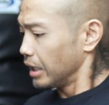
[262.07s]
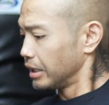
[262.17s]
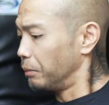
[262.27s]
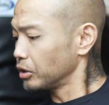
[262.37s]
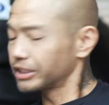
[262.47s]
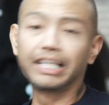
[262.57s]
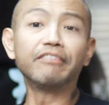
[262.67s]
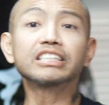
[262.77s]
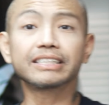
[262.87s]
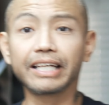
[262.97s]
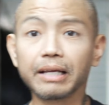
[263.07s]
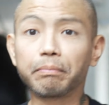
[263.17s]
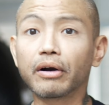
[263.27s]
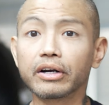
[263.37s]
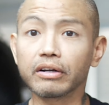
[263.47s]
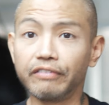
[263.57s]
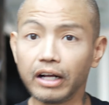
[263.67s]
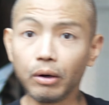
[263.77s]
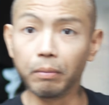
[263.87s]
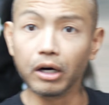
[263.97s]
the most devastating part of
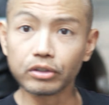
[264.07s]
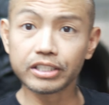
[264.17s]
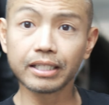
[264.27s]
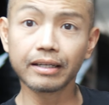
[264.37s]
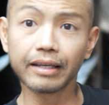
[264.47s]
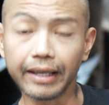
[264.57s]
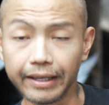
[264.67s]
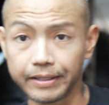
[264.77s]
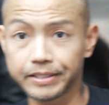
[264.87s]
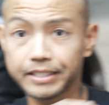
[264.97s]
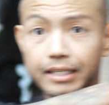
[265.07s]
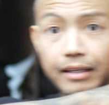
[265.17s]
elbows is